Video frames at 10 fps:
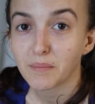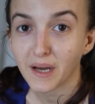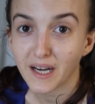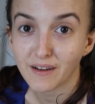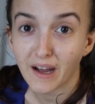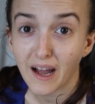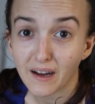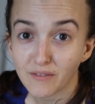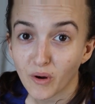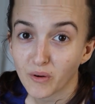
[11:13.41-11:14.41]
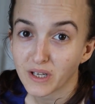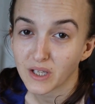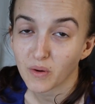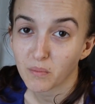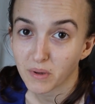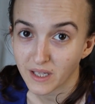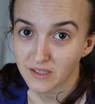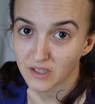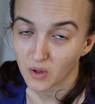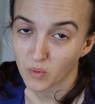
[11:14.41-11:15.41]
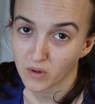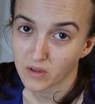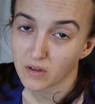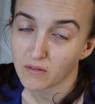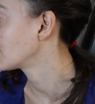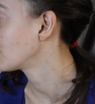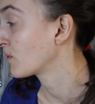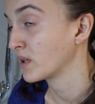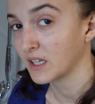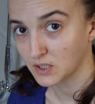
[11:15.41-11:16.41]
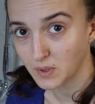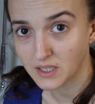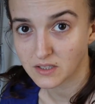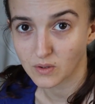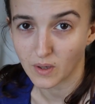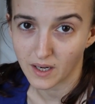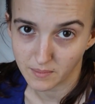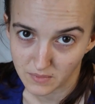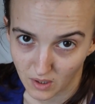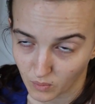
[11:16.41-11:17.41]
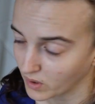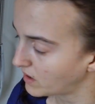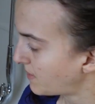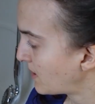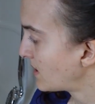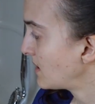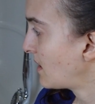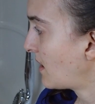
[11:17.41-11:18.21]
but I have already placed an order for next week, so I'm not worried about it.